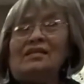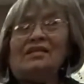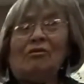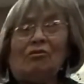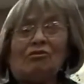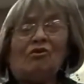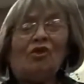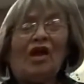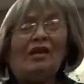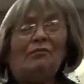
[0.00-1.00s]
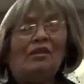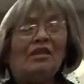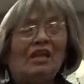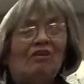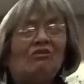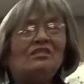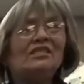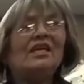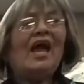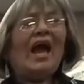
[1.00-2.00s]
They were crying there and
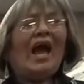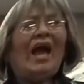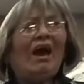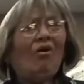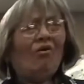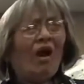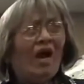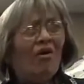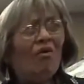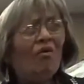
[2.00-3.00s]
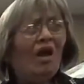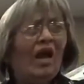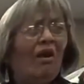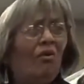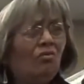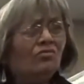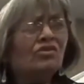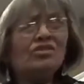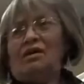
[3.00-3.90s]
said, ow, ow, ouch.